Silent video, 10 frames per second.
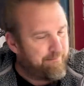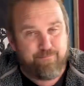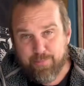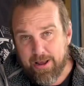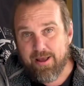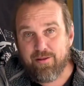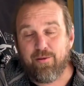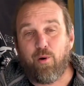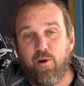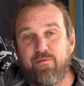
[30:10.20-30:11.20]
Beer that
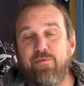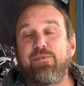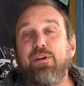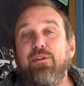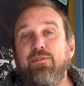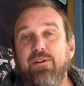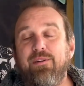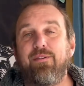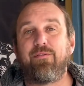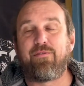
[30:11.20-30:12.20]
I've reviewed
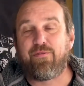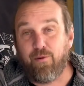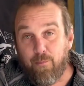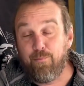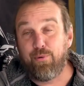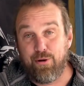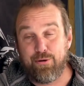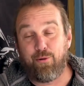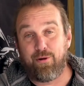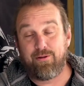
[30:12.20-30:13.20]
from
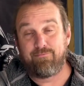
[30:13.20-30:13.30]
Brewdog